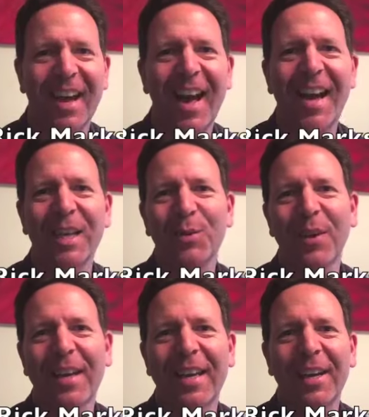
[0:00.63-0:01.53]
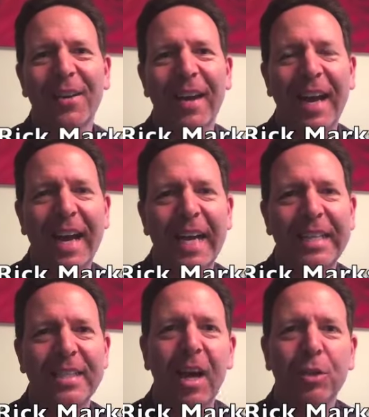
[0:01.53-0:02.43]
Hi, it's Rick here,
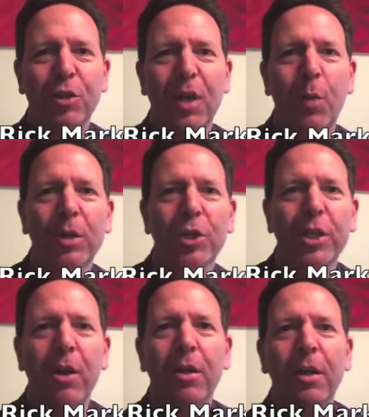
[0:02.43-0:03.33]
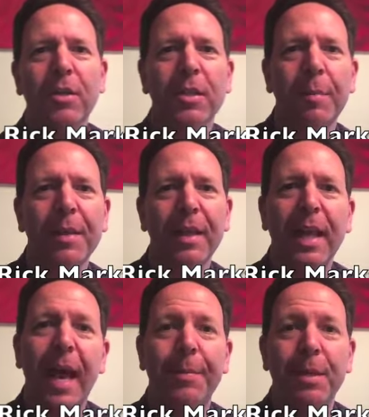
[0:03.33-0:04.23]
and doctors, I want to share a little something
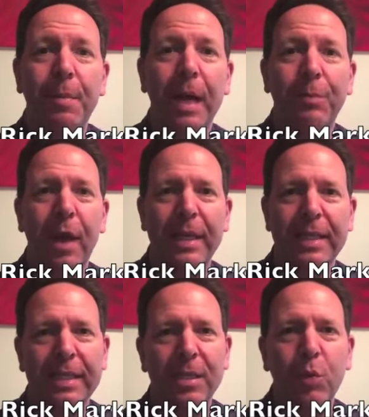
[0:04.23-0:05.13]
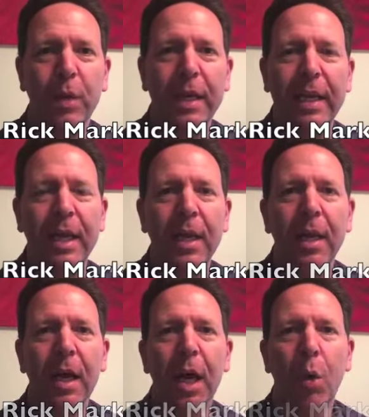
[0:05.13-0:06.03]
that happened in my practice this week.
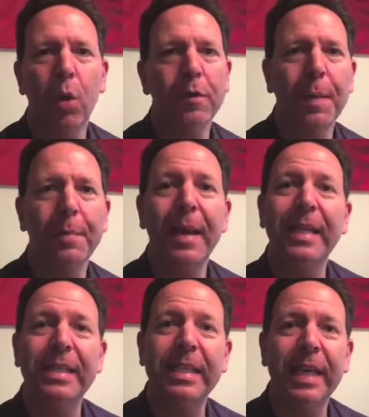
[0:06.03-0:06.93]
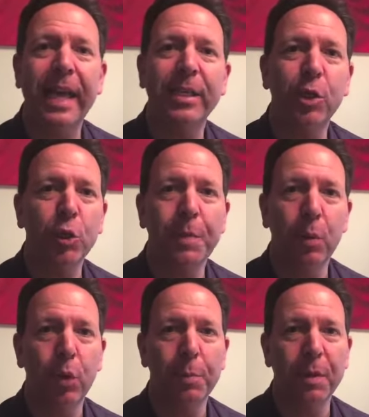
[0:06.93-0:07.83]
Uh, one of my main CAs, who's
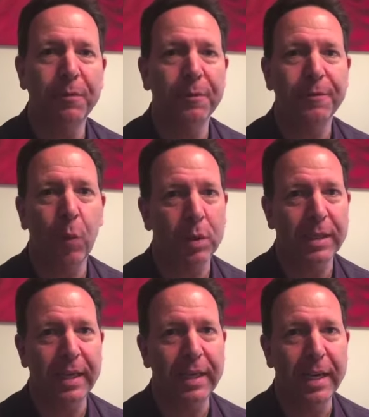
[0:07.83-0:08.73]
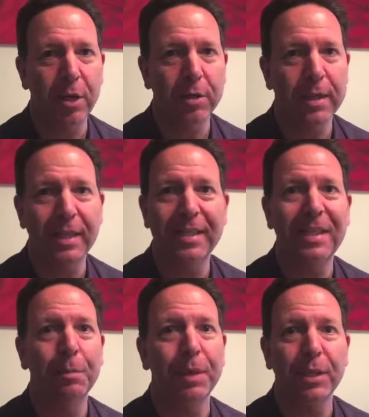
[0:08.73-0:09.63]
been with me for 14 years and is
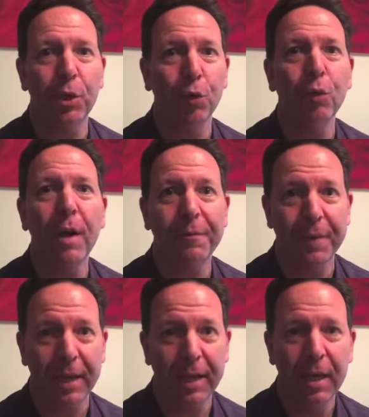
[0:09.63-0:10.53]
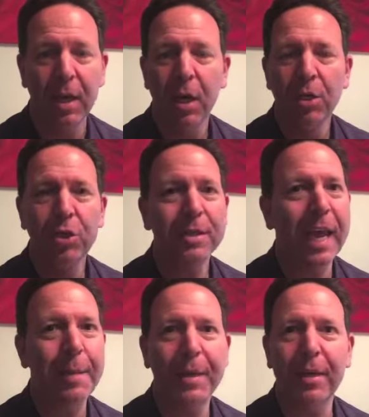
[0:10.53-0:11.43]
simply terrific, just
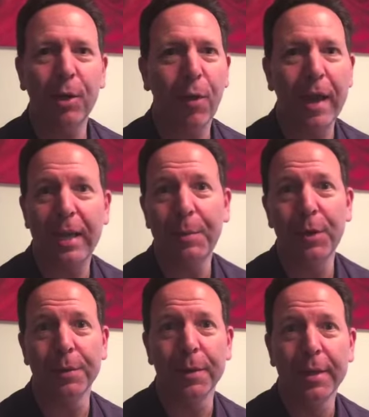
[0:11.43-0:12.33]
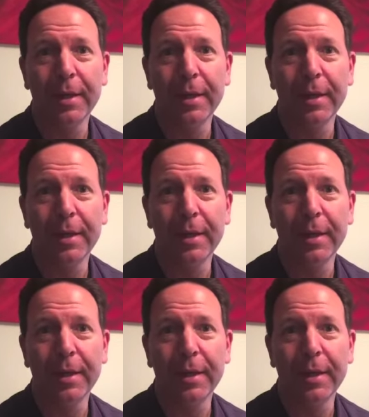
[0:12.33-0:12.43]
came in in a cranky mood.